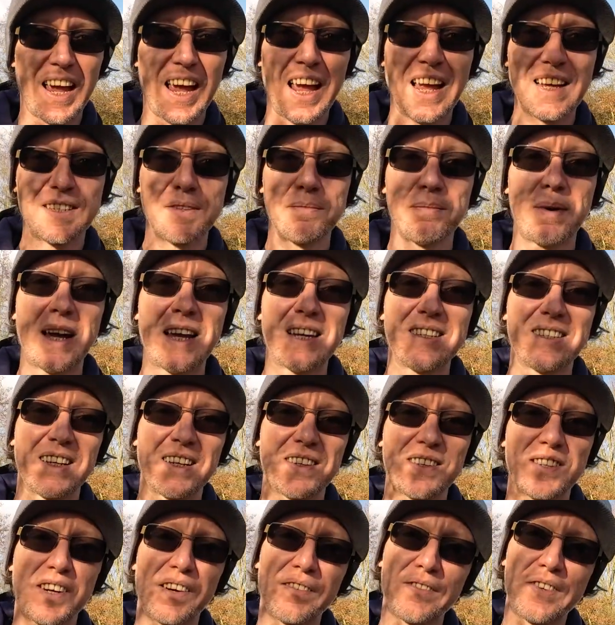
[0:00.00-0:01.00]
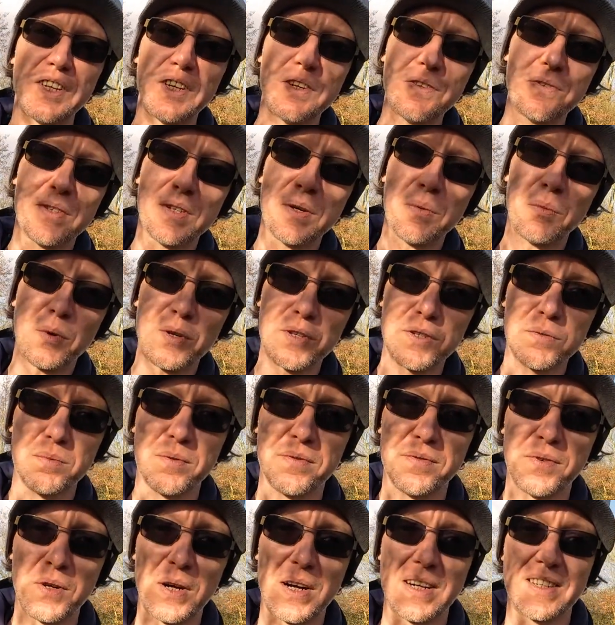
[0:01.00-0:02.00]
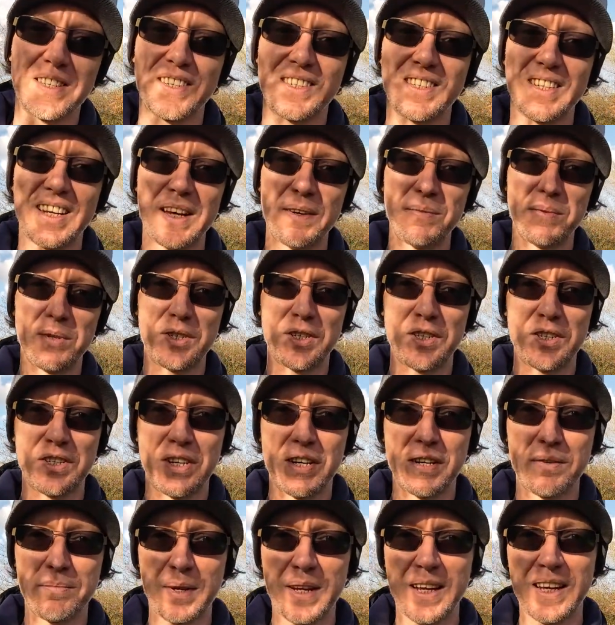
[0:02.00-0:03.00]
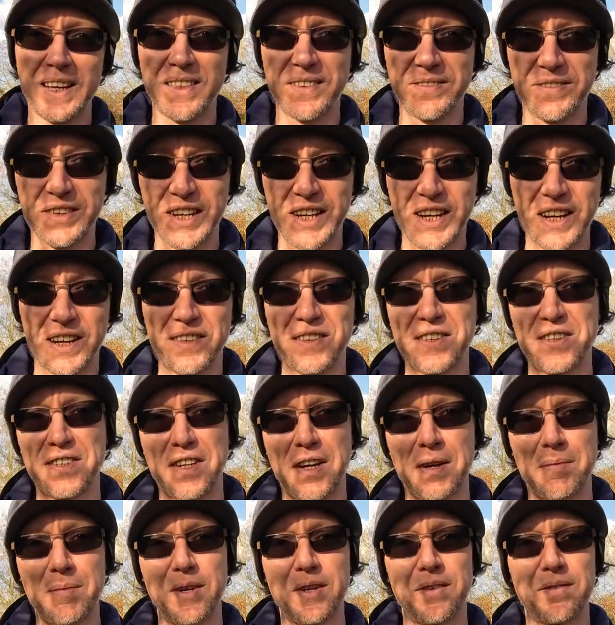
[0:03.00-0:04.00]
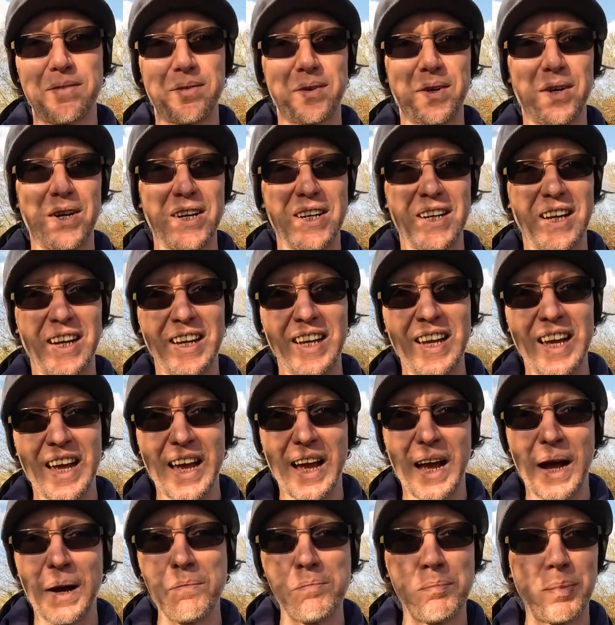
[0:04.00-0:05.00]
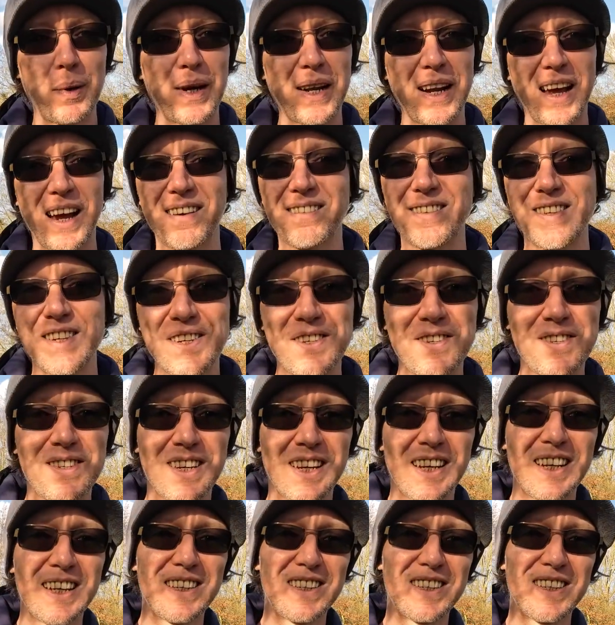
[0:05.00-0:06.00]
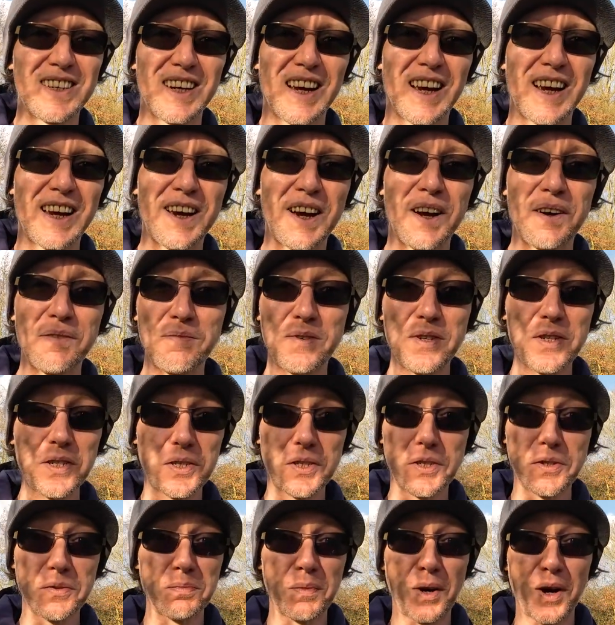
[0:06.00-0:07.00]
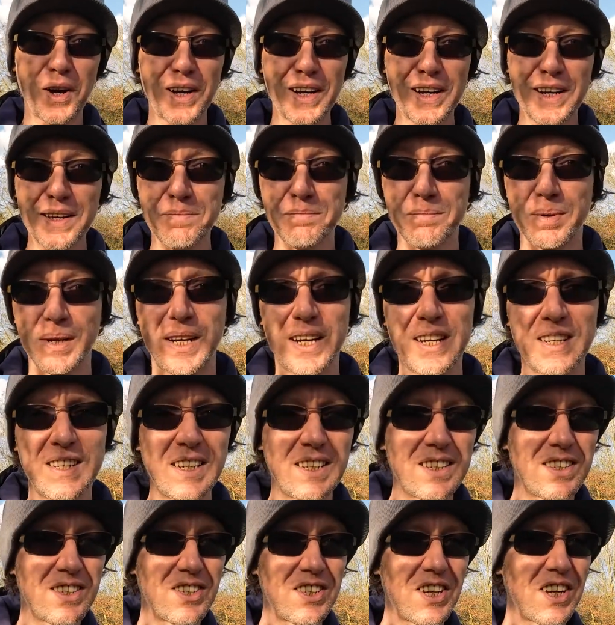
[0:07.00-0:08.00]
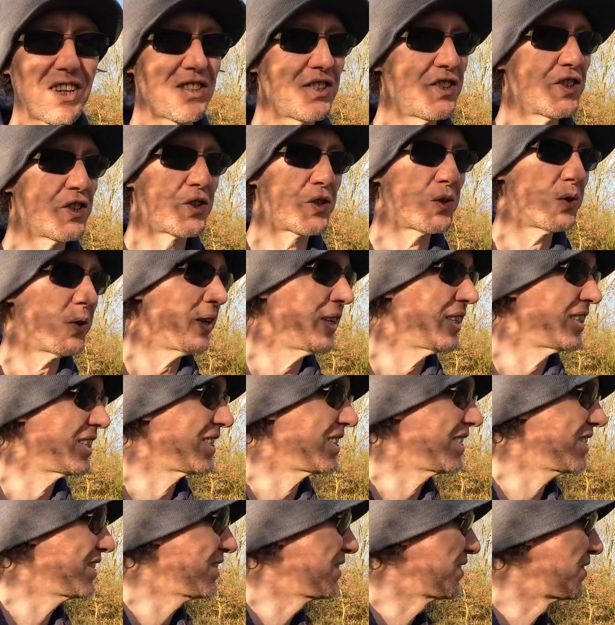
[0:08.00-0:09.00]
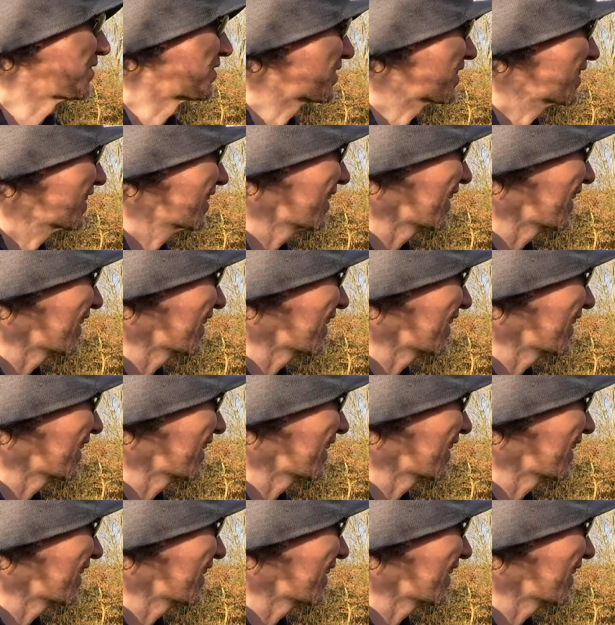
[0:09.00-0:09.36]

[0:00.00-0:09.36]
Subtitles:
it's amazing. So I've used it once before, as I say, which is going to be in the video that's coming on Friday, and been out using it today. I'm just smiling because it's such a joy to use.